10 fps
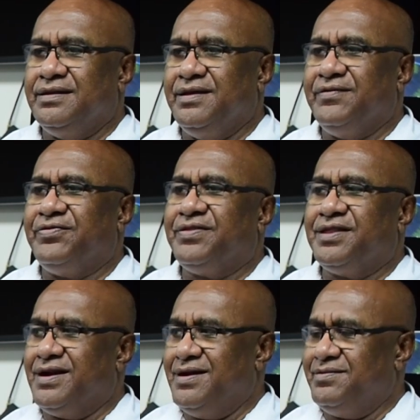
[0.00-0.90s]
they
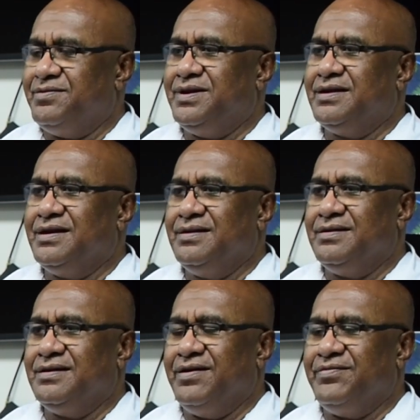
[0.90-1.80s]
thrive when
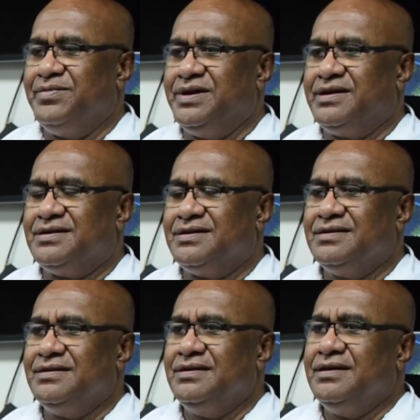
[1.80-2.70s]
government
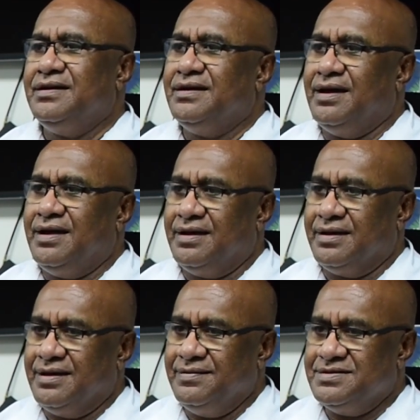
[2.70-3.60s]

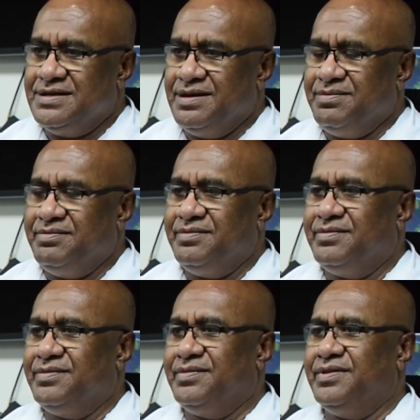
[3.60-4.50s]
gives them
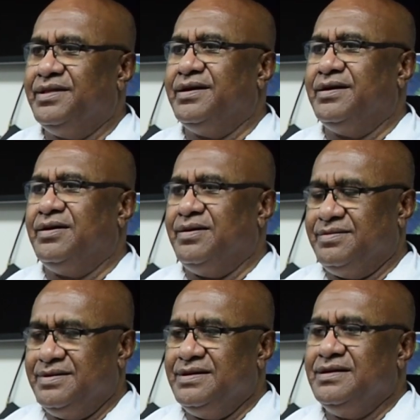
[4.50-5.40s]
the
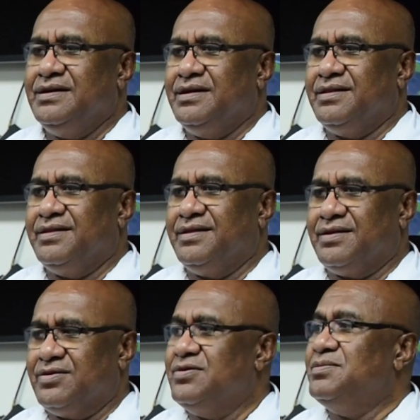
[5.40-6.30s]

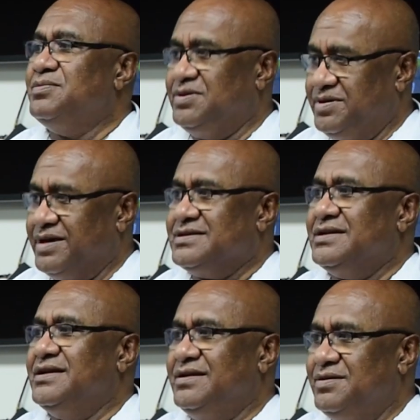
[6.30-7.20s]
room to
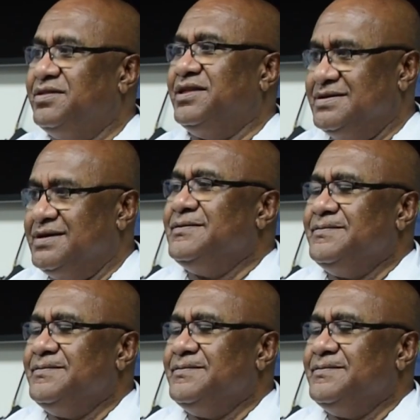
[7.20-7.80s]
actually do things, eh?